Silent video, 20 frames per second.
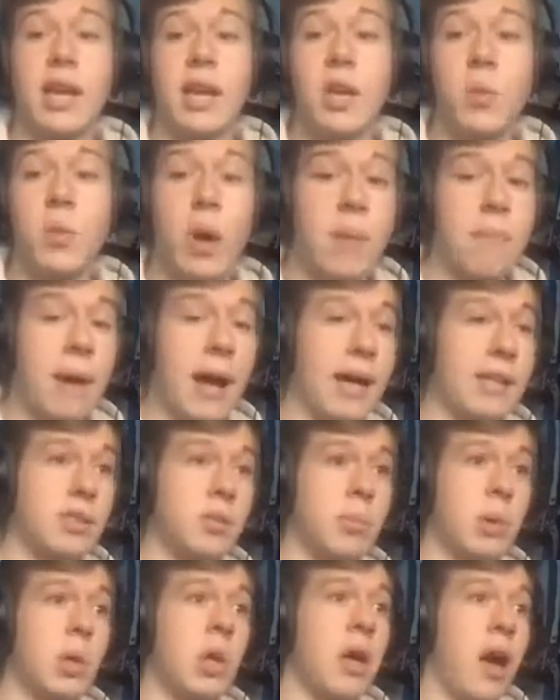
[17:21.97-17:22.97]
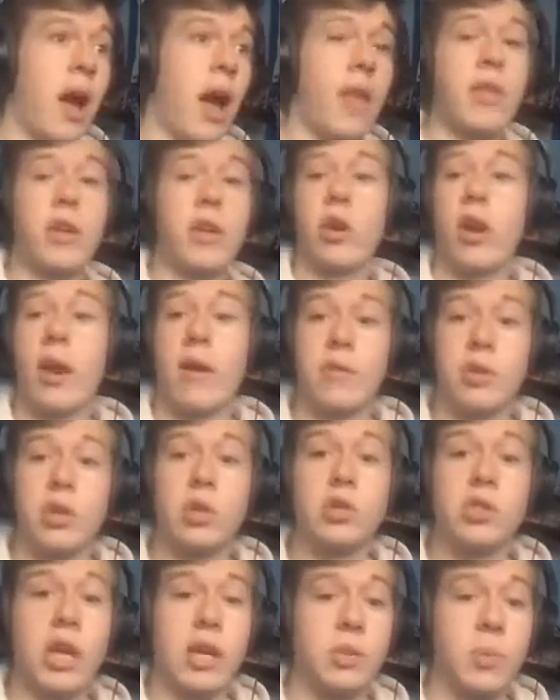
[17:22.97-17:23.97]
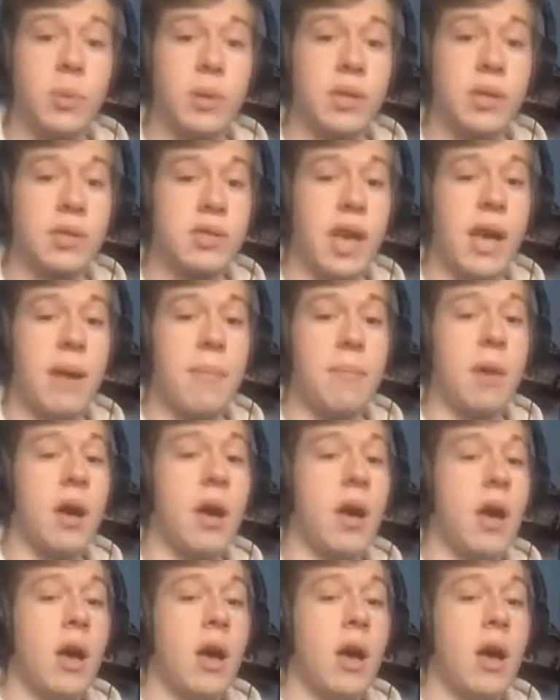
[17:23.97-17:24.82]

any way possible, I think you're going to have a good shot to win this game.